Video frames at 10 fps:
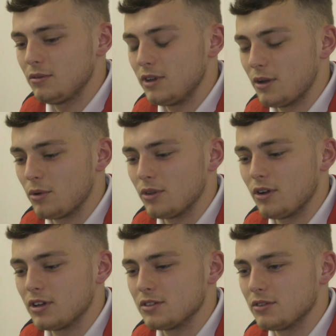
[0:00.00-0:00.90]
we've got the
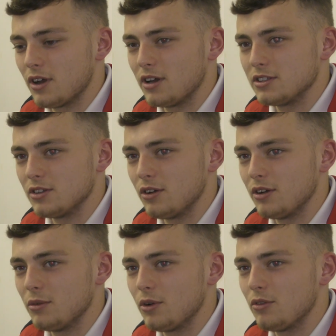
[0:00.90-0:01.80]
likes of Curtis
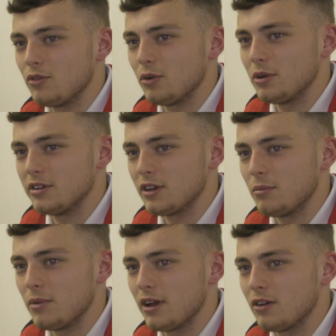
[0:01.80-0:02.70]
Knight, we've got Fury to
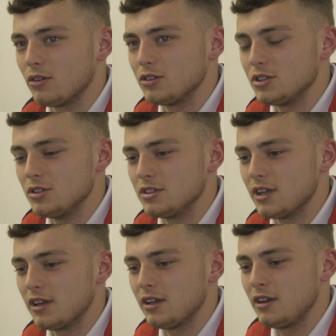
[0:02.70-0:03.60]
come back on
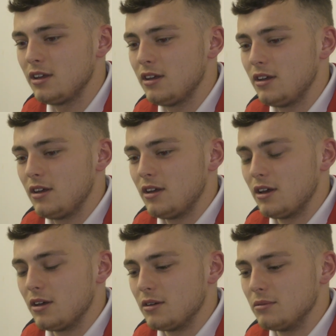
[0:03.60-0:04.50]
Tuesday.
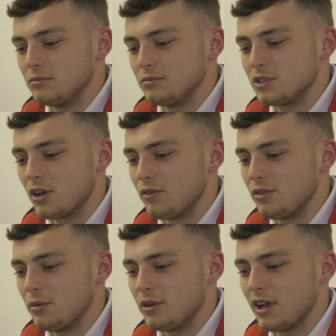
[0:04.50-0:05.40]
So
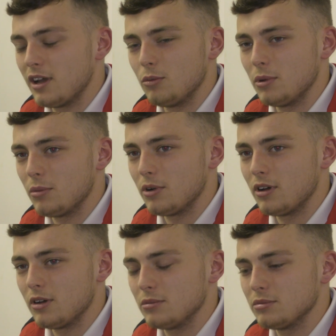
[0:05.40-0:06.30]
hopefully we can get a little bit,
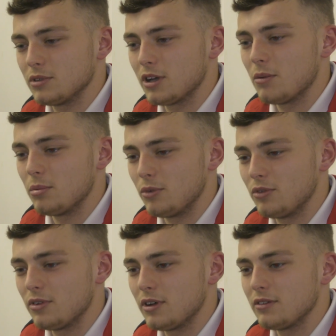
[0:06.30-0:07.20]
a couple
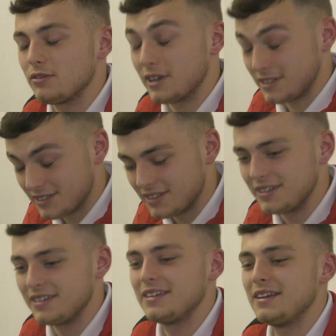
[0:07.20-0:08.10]
more faces
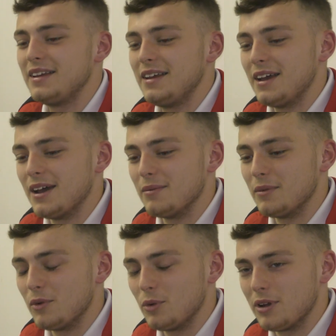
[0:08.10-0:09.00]
in,
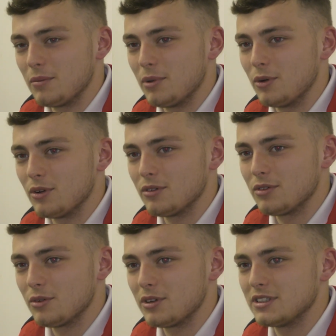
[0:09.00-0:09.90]
and we can build on
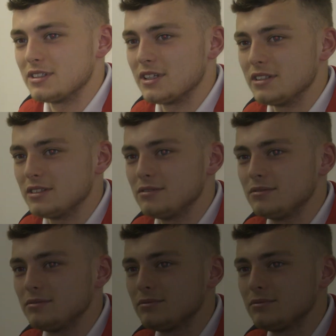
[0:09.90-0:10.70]
for the rest of the season.